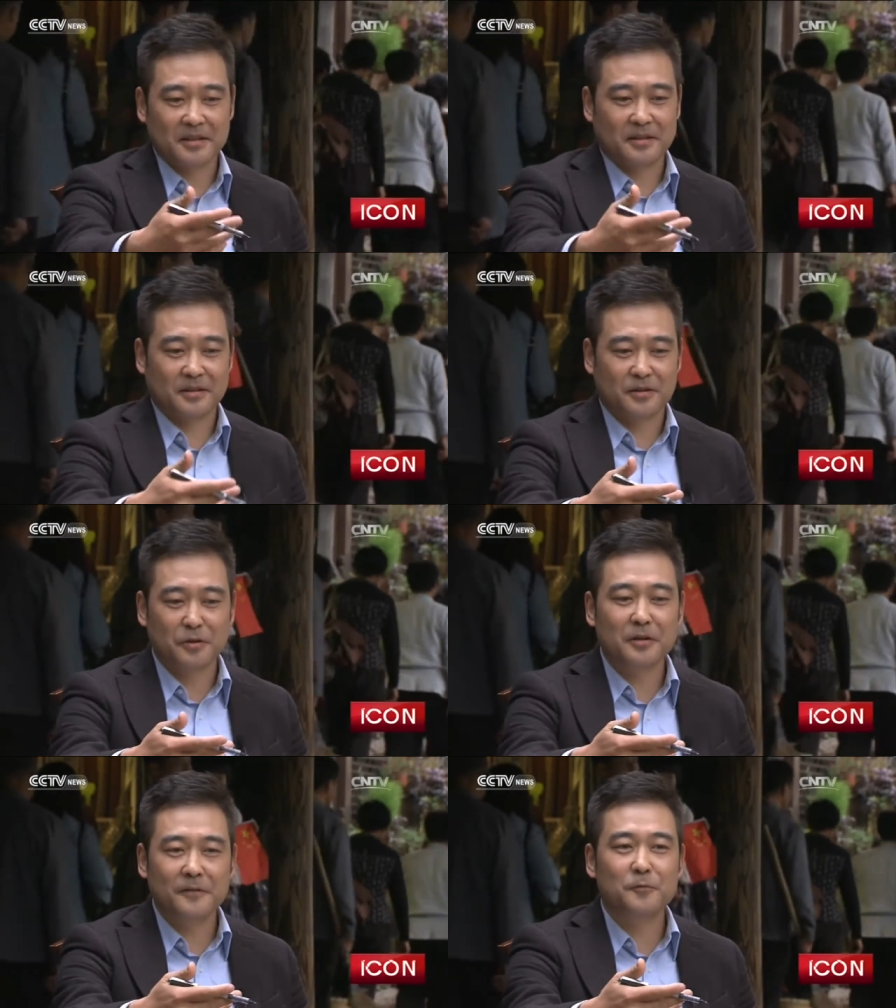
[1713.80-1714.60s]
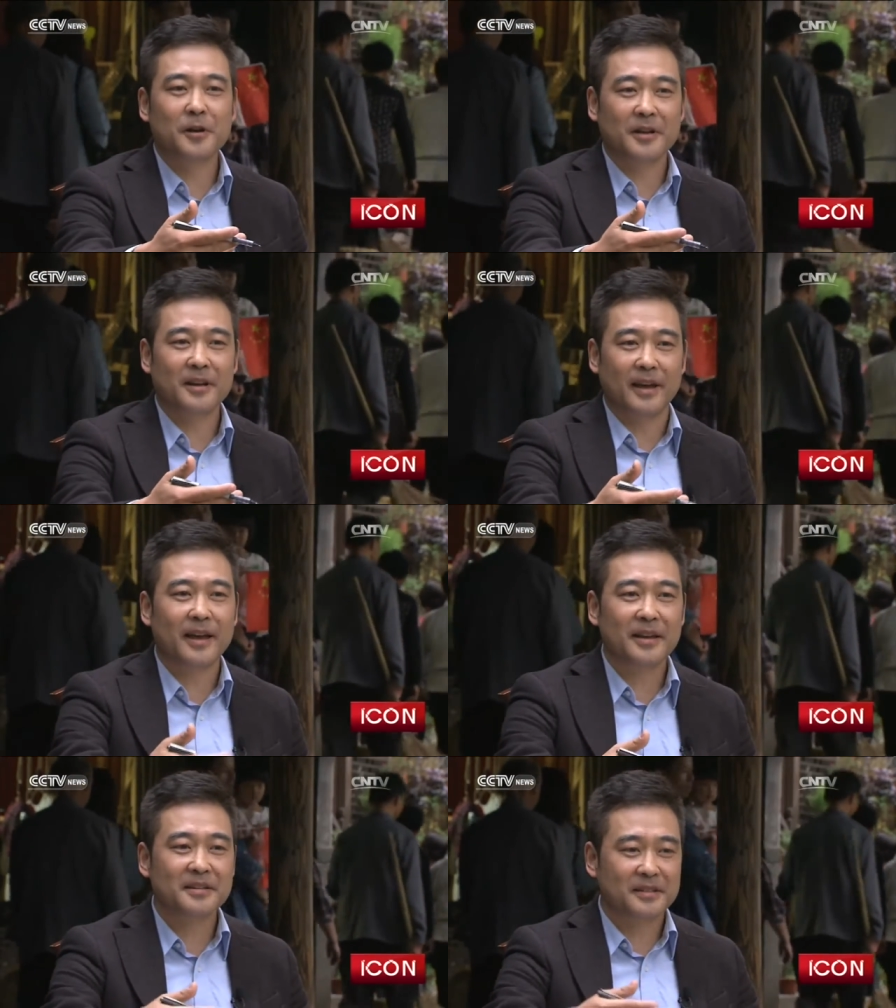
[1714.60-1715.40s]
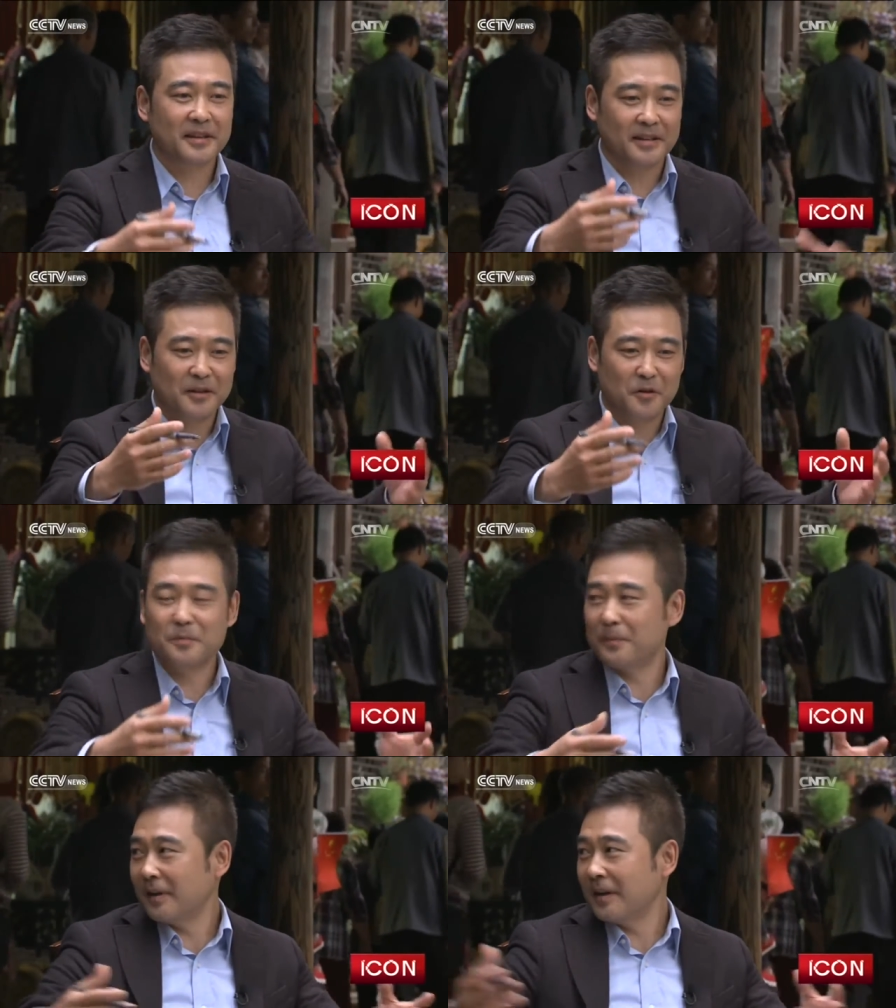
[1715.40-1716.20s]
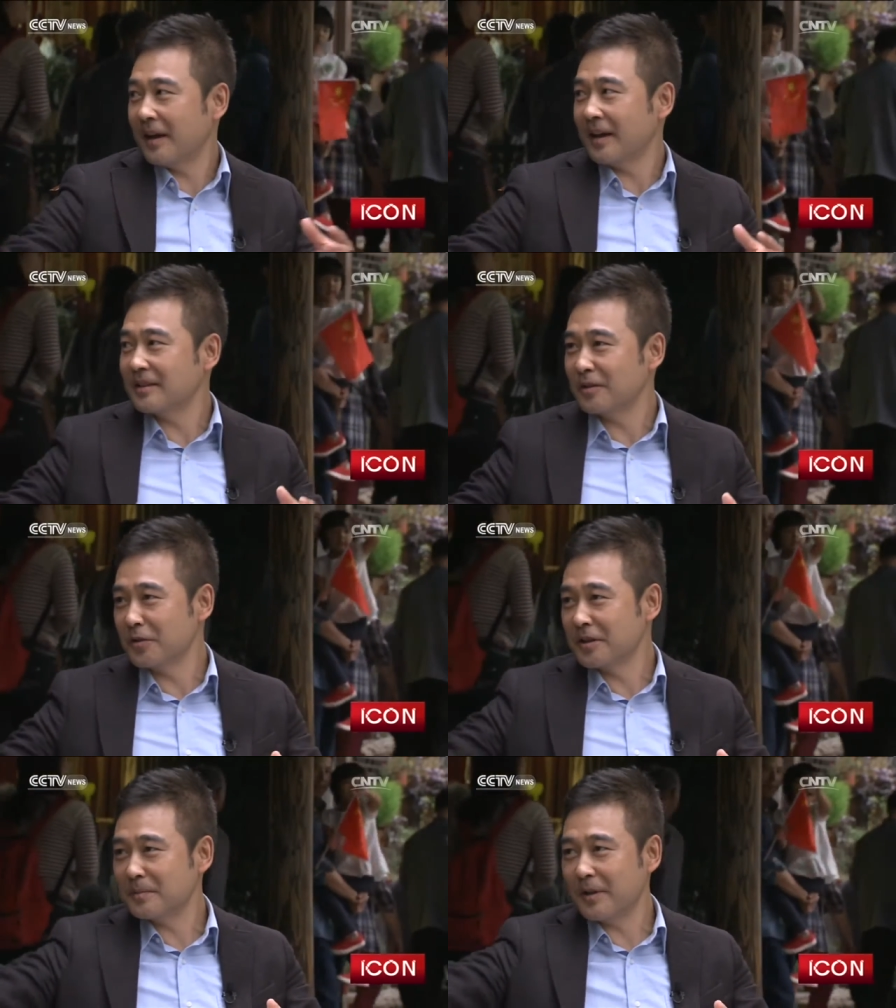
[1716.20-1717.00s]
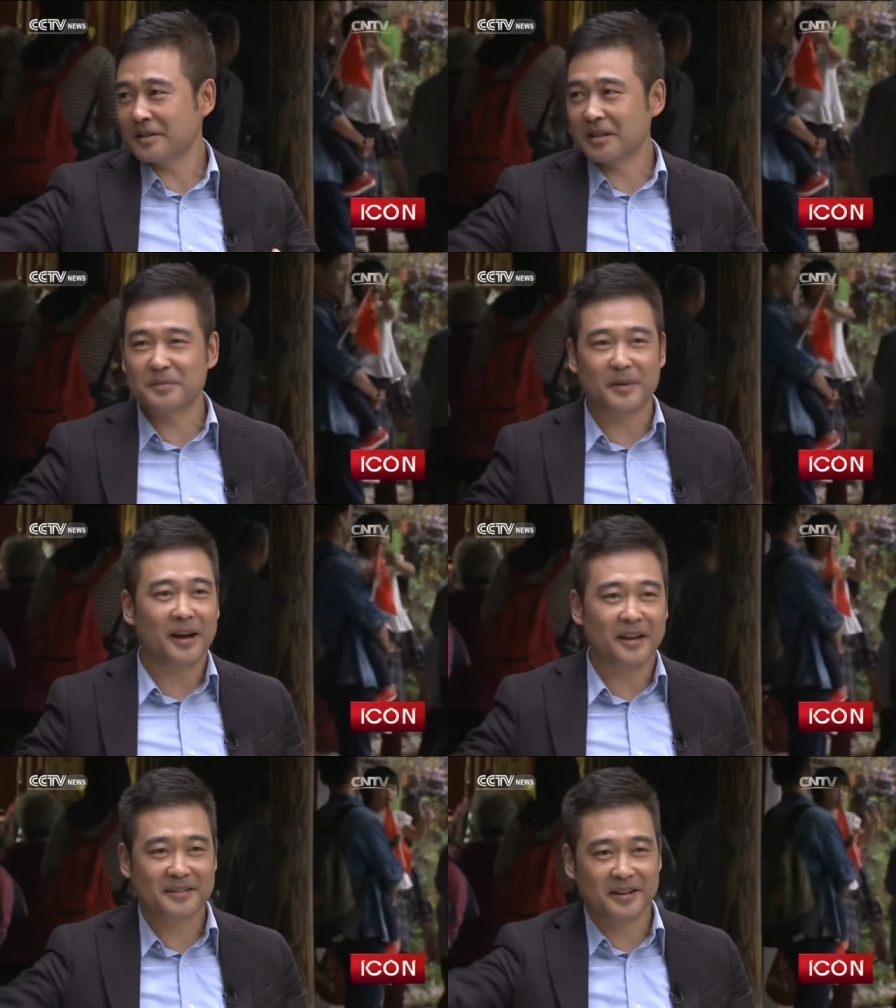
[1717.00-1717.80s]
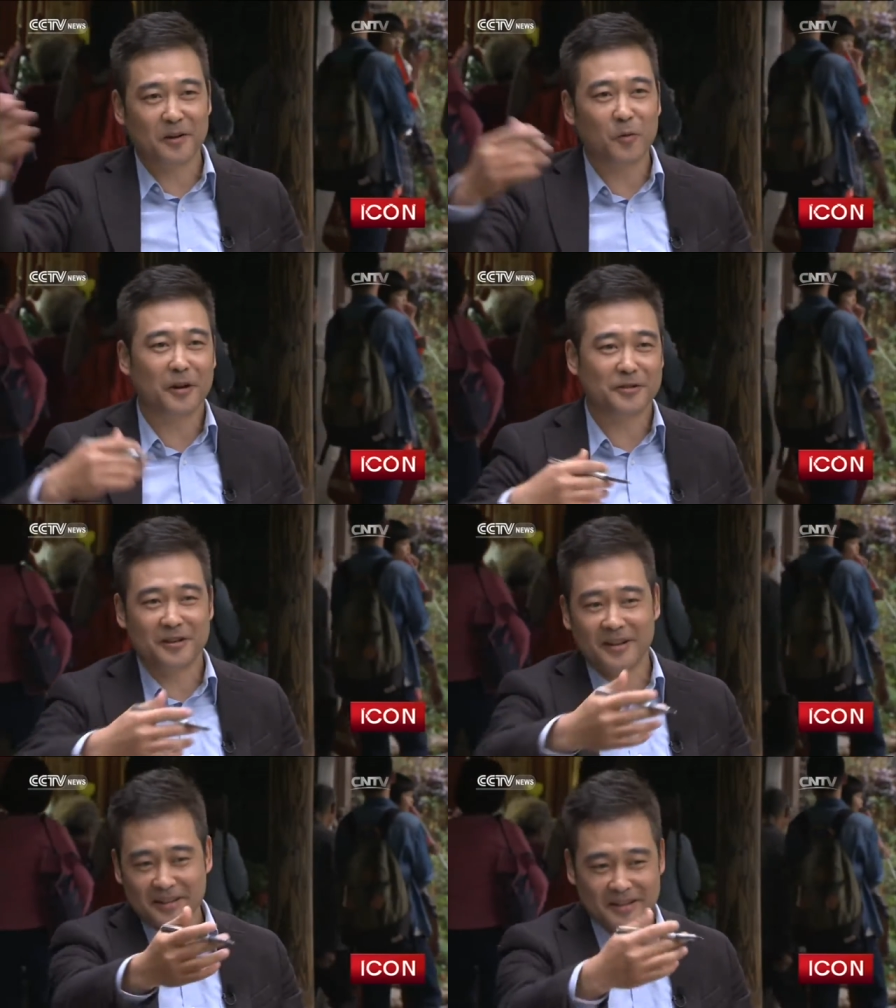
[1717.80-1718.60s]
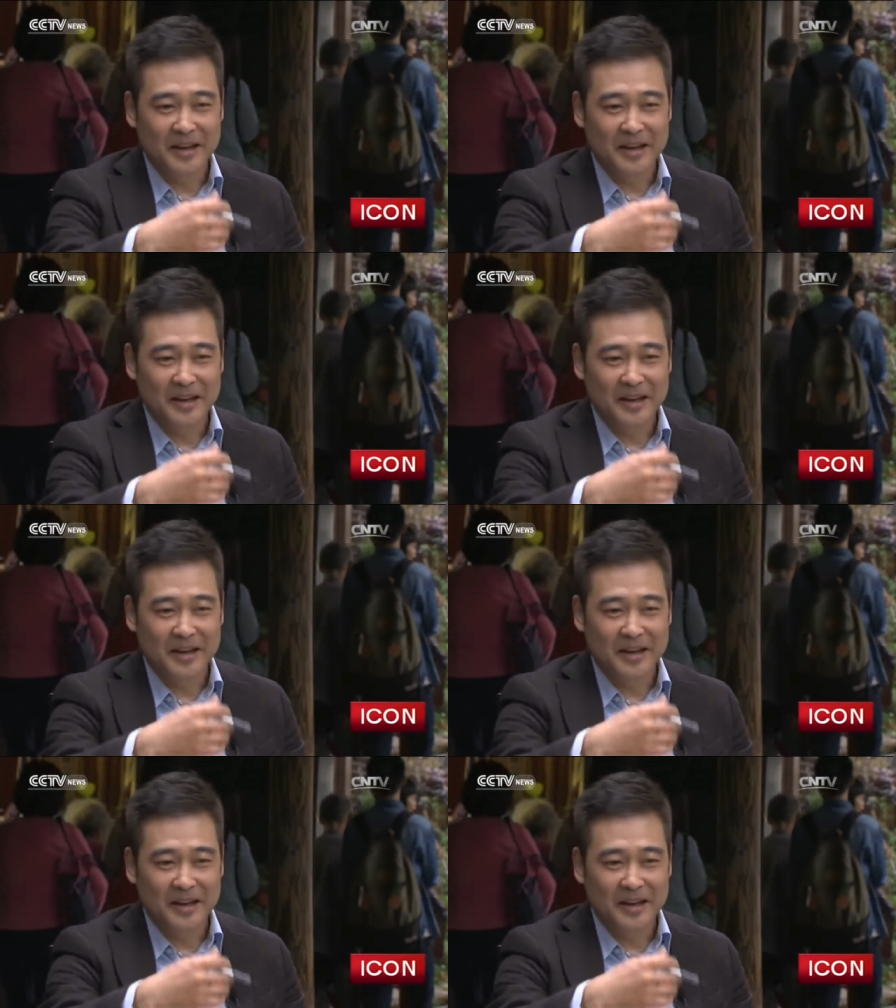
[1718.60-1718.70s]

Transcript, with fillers: is sort of working as a little play, as all these passersby, they're watching us